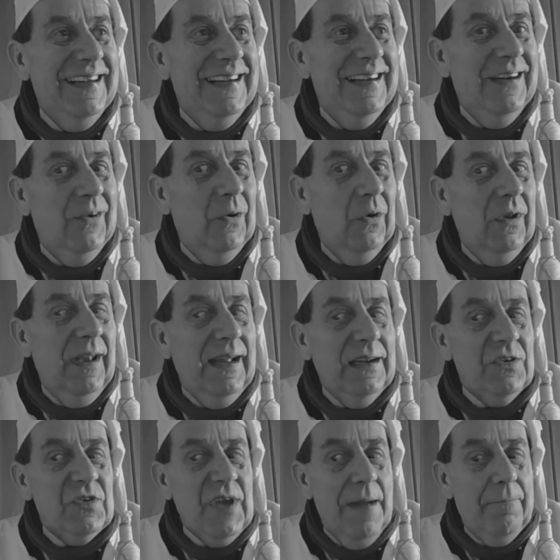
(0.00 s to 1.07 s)
All
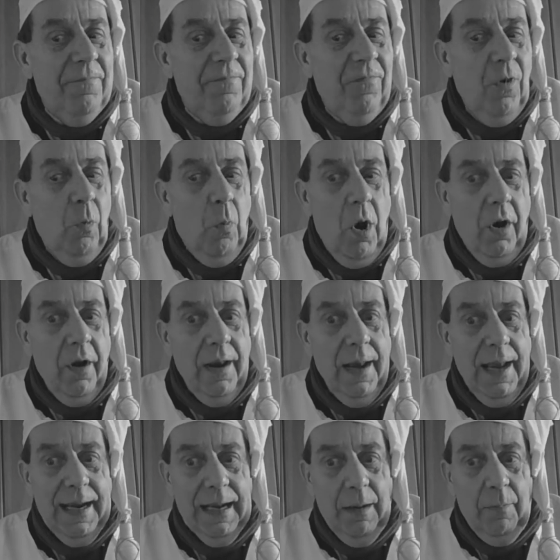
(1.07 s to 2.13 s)
except for one
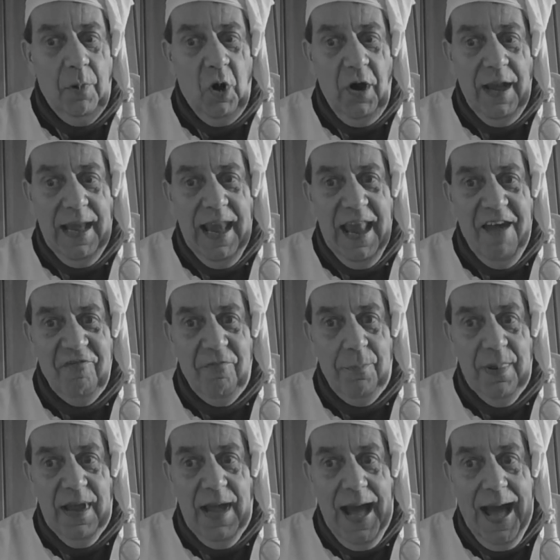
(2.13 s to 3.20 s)
little boy left
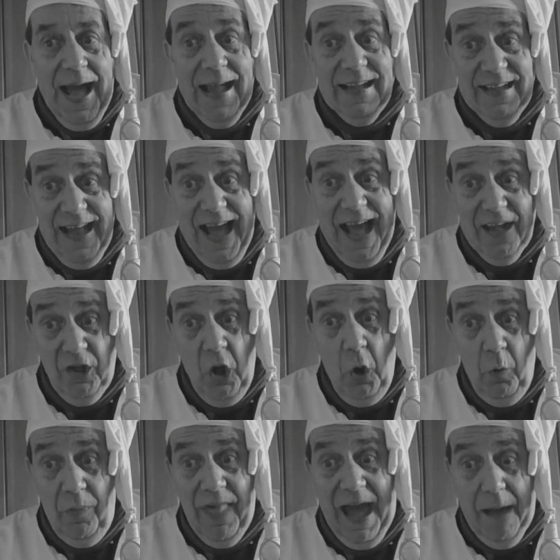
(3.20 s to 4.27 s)
behind. I
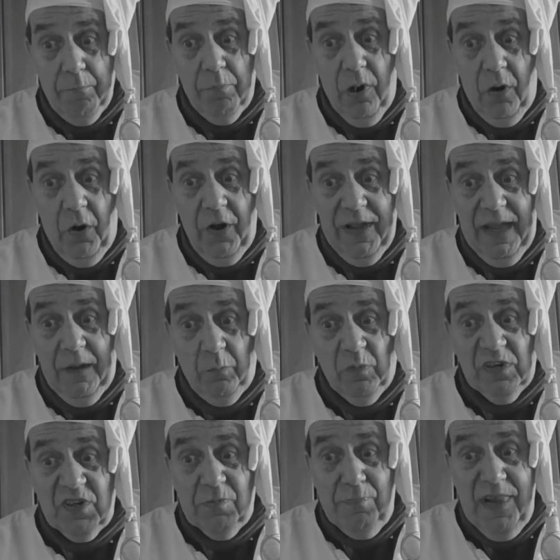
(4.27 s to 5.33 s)
know that boy, it
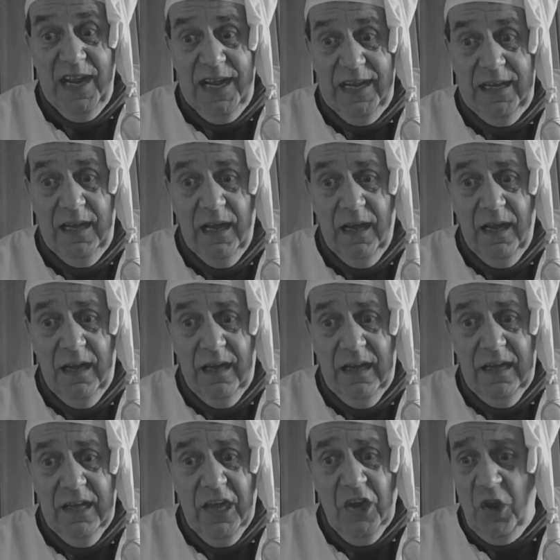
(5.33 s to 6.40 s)
was me.
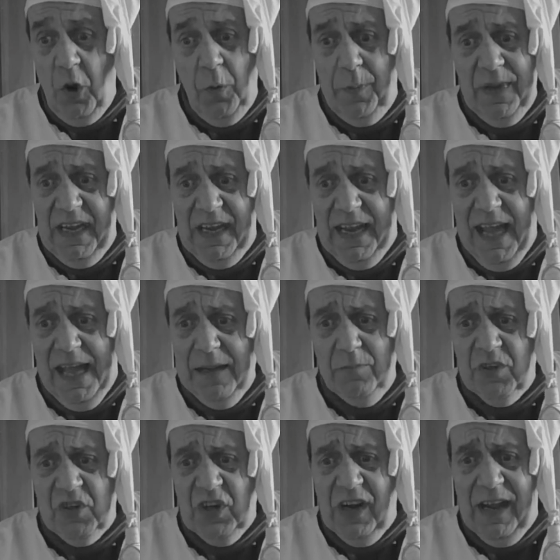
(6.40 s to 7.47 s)
Nobody
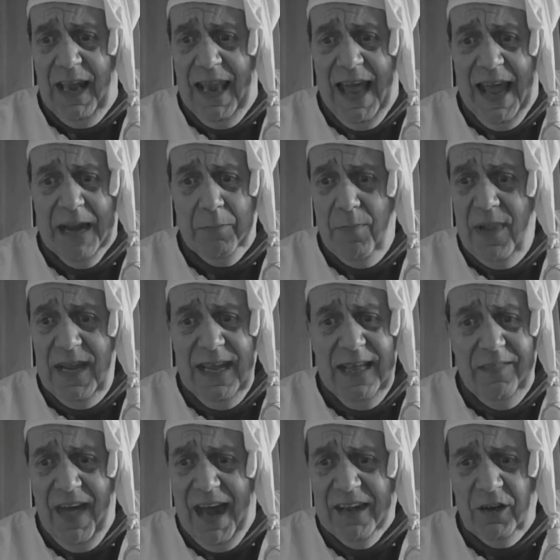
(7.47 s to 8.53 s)
came to collect me
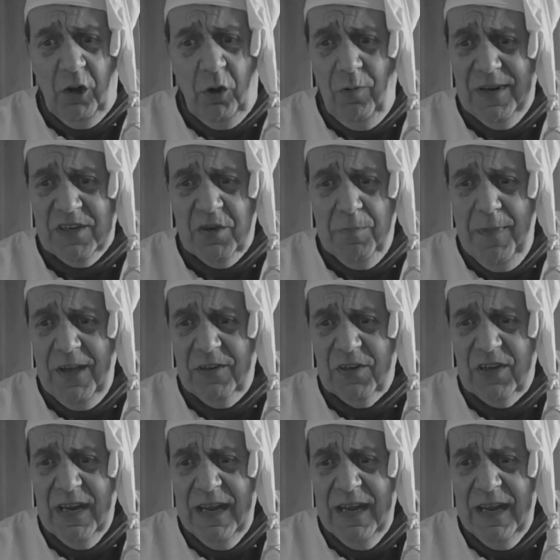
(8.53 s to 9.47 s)
that Christmas.